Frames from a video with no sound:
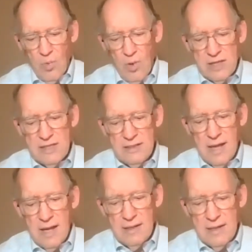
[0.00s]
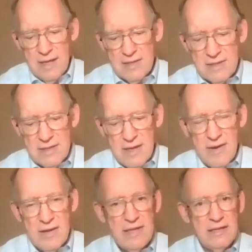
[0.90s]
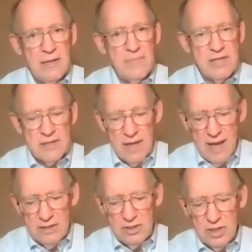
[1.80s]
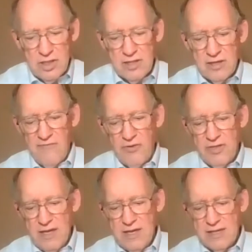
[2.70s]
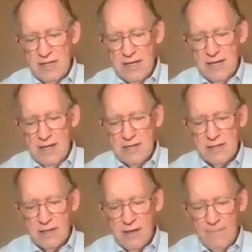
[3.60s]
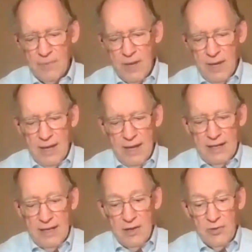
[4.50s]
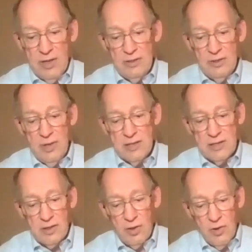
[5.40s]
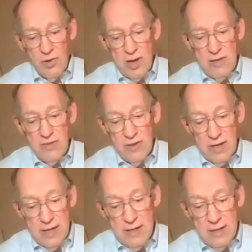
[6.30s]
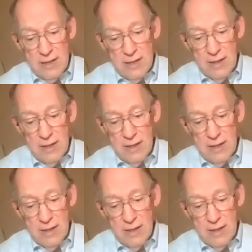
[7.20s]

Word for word: Was it not necessary that the Messiah should suffer these things and enter into his glory then?